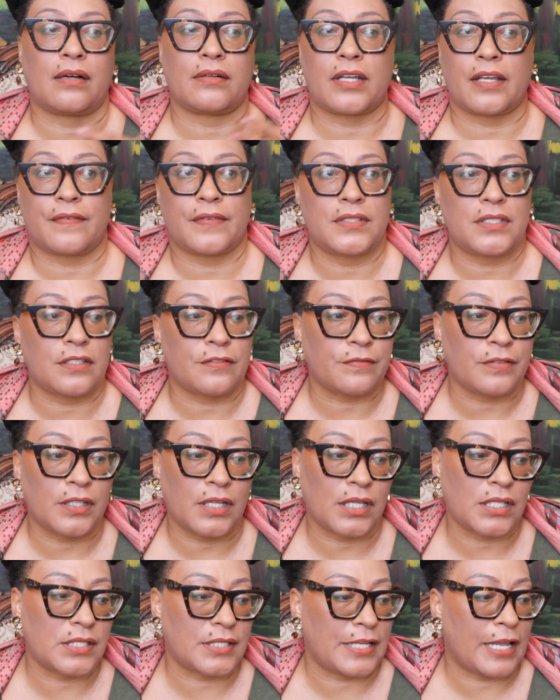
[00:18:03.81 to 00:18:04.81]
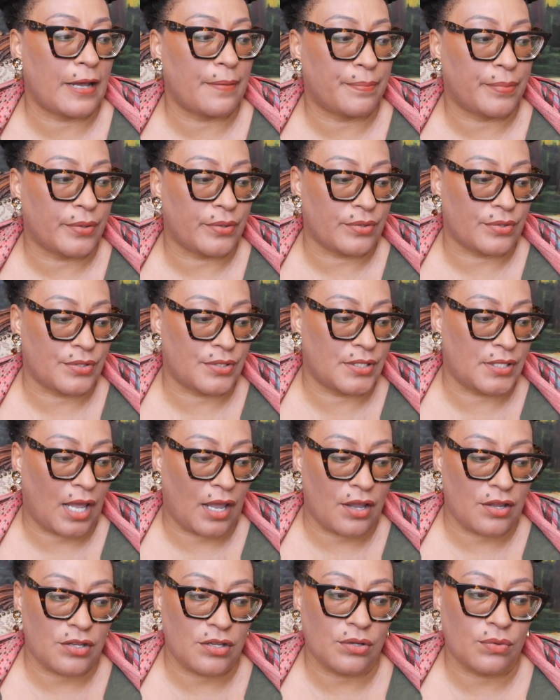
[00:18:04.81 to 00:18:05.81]
I'll give a different example.
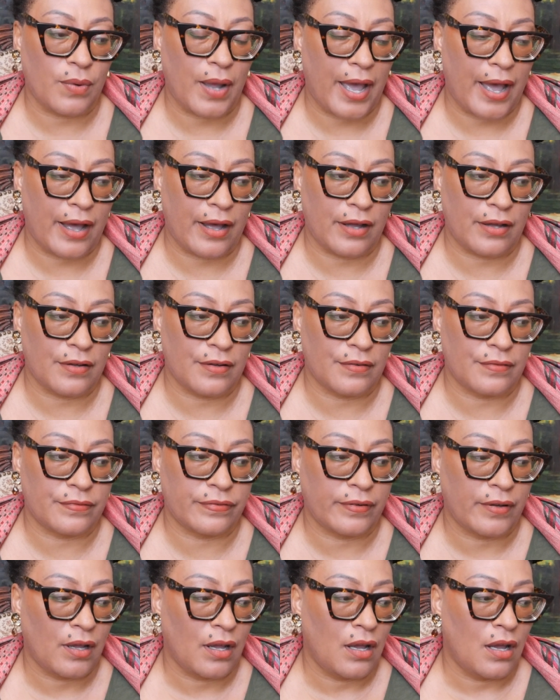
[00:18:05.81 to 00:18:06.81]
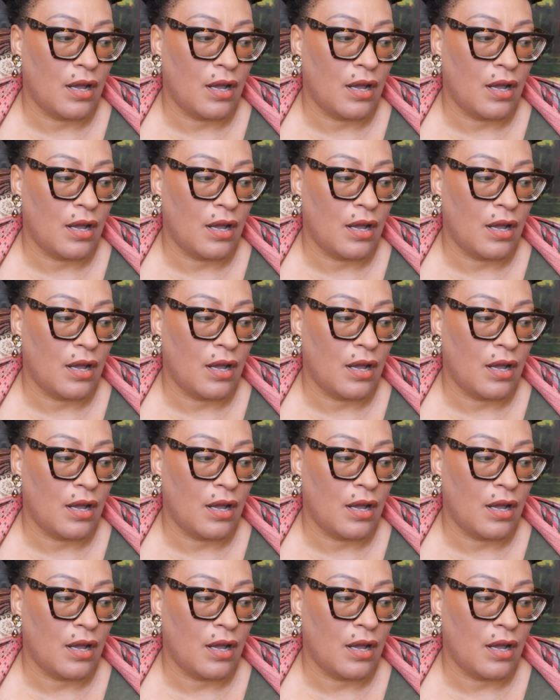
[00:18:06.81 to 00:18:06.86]
Say you have